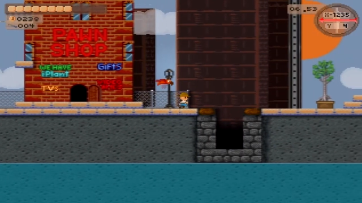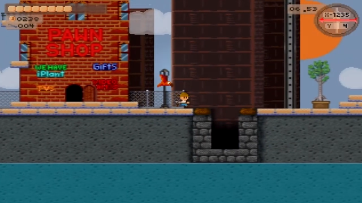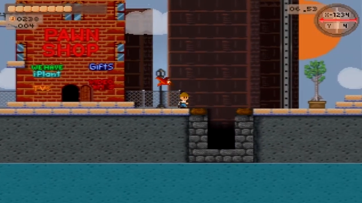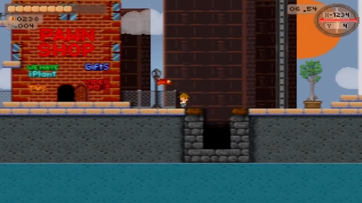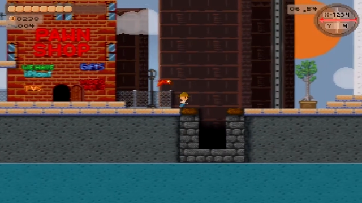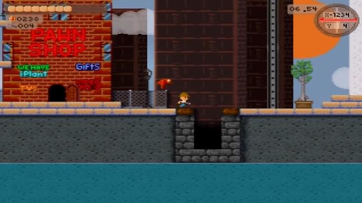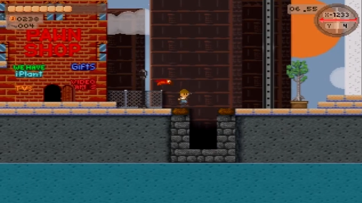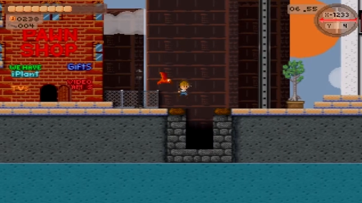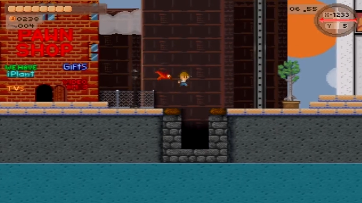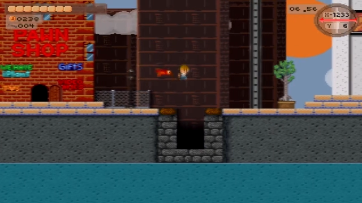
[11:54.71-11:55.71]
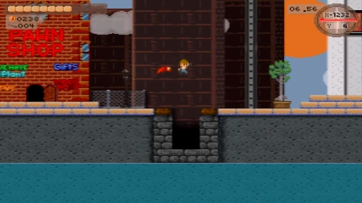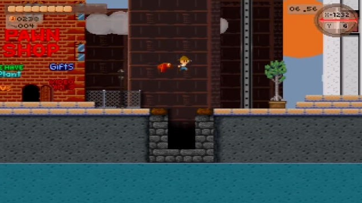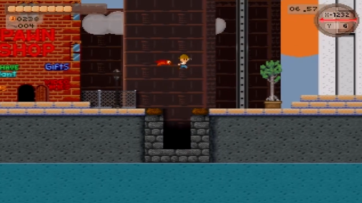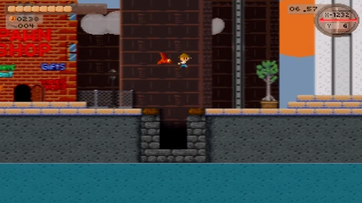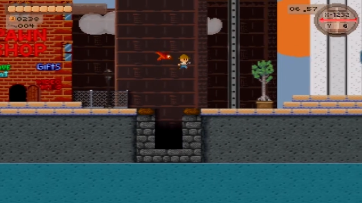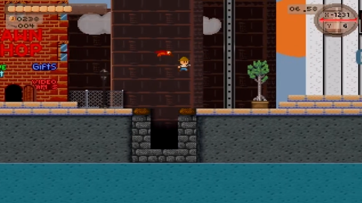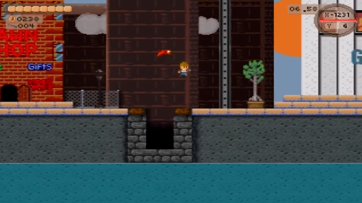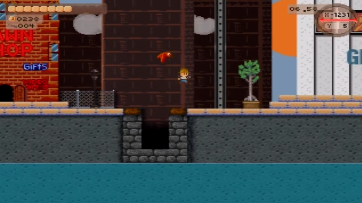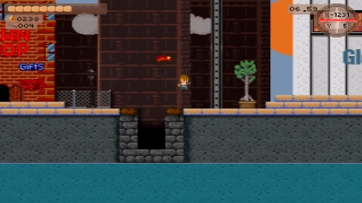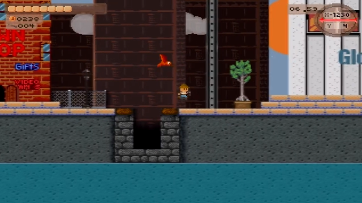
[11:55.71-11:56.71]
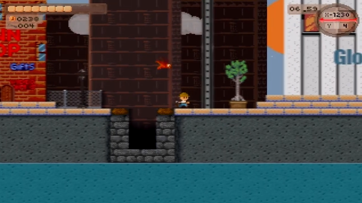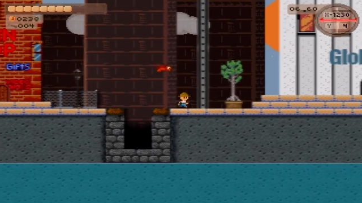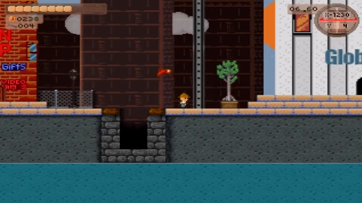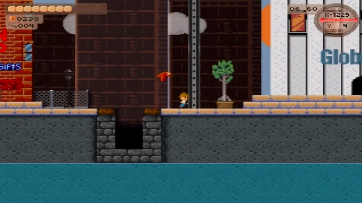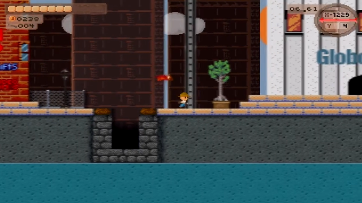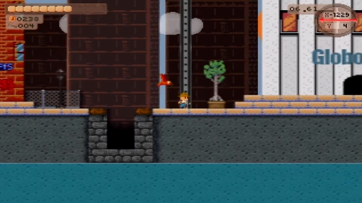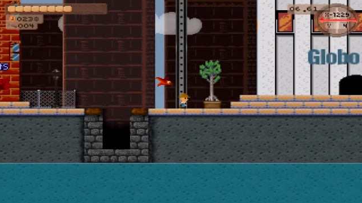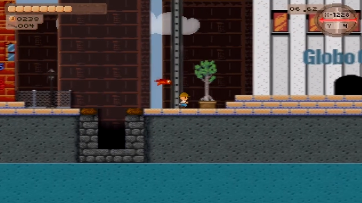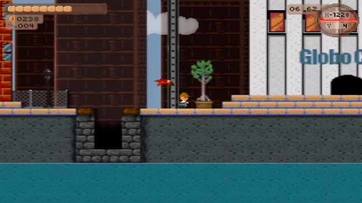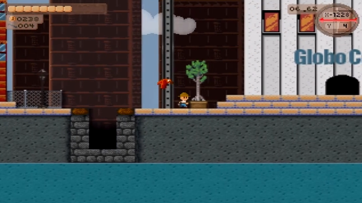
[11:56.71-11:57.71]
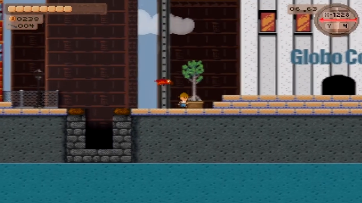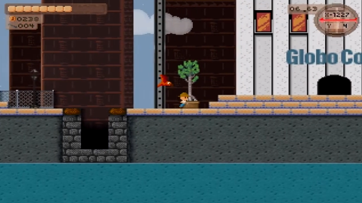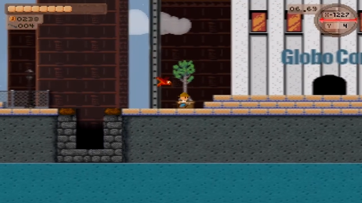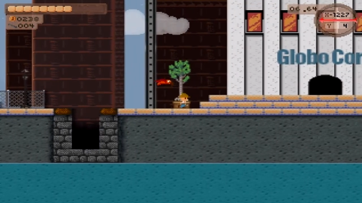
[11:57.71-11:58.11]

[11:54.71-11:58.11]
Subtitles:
(no speaker visible)